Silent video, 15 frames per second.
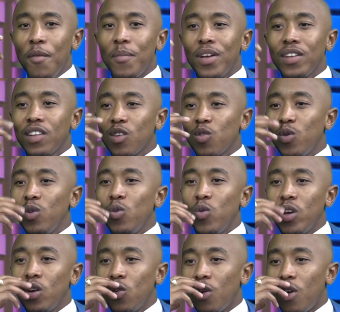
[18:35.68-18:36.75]
basically,
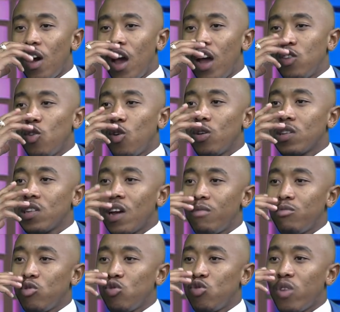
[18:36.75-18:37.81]
we at all
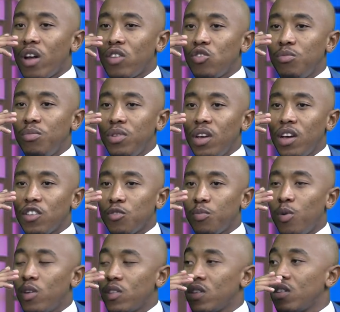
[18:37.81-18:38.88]
times we try to be as
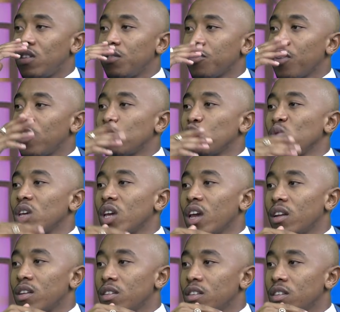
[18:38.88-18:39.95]
positive as we can.
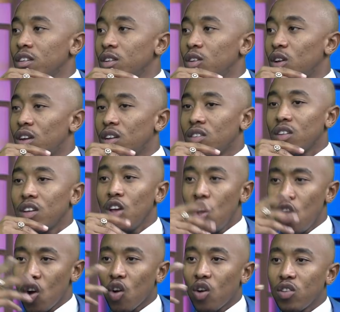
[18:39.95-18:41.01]
Yes.
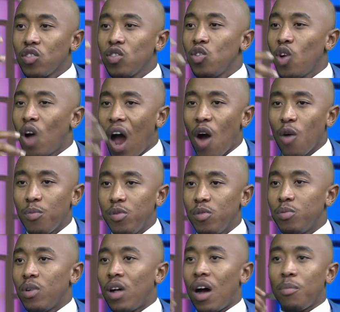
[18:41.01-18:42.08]
Because you know how
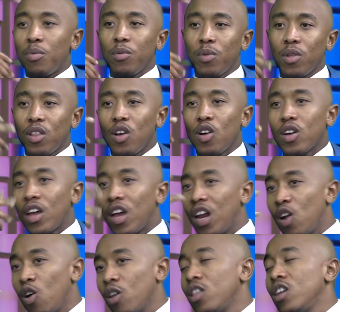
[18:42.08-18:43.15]
people are. People are, okay,
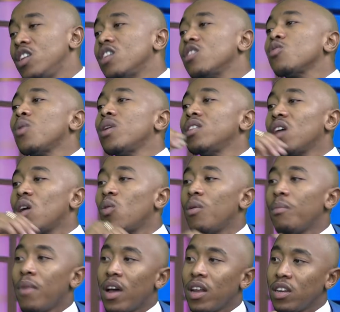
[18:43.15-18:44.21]
no, they just want our
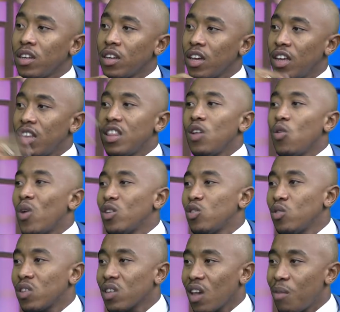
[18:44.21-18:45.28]
money. They want
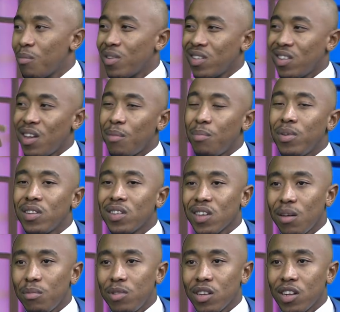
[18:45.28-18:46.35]
to scam us. They're a bit
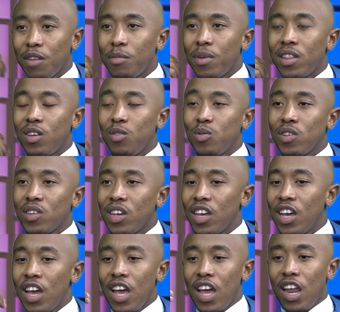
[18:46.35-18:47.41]
skeptical. But then we say,
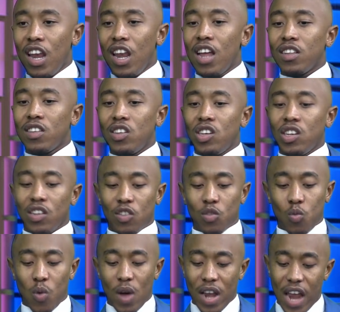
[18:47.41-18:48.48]
let's just,
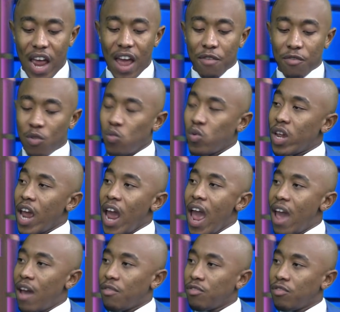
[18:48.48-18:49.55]
whatever we
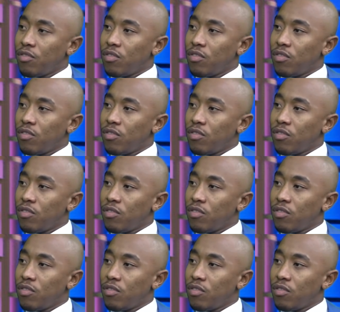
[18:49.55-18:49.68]
have,